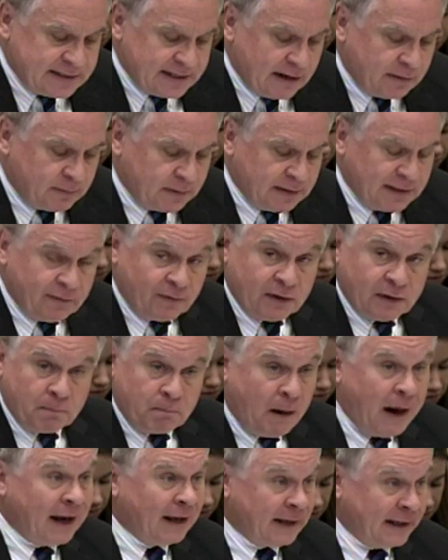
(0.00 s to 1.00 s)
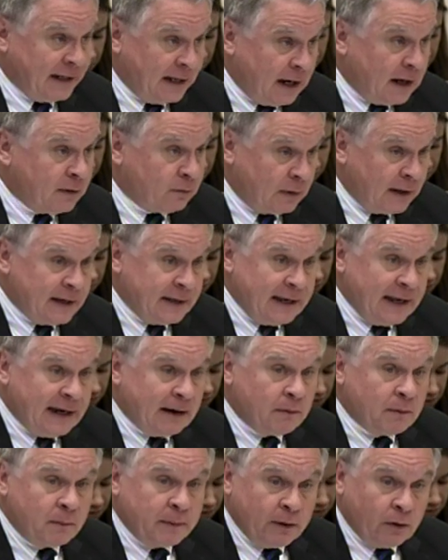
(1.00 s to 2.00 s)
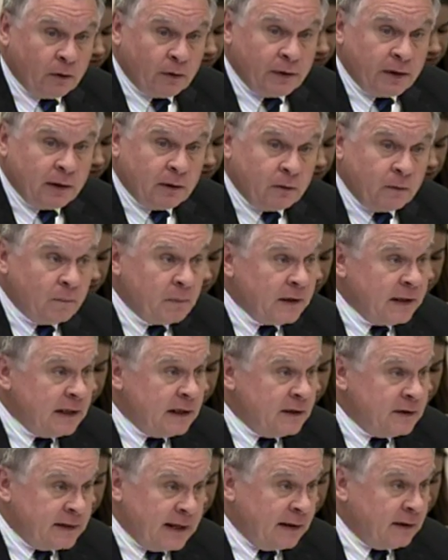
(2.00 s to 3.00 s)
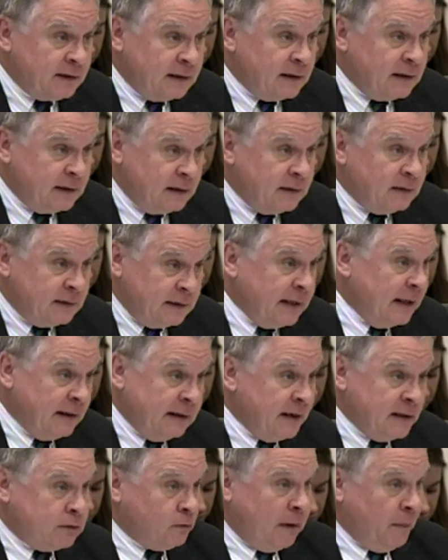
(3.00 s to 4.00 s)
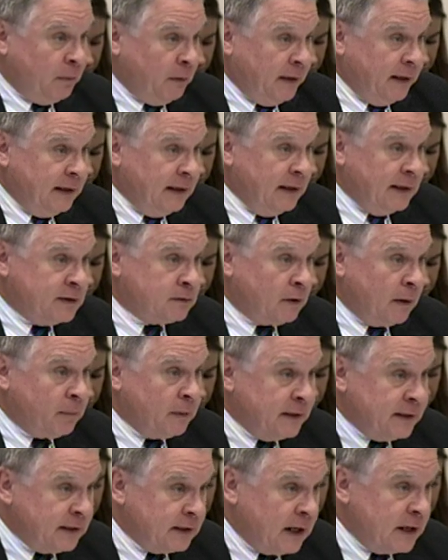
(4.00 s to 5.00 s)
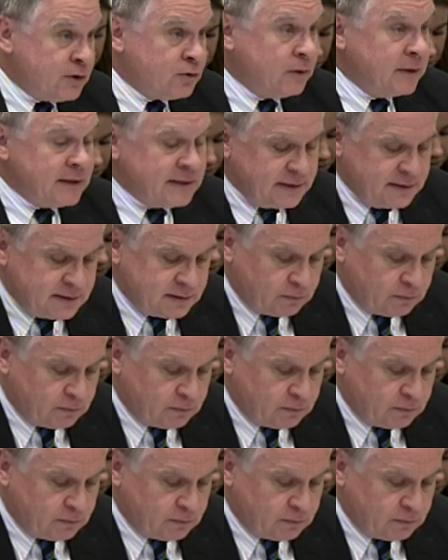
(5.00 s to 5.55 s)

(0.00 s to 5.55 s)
debt relief? They're piling it on right now, and we all know that is crippling. It's crippling to countries, it's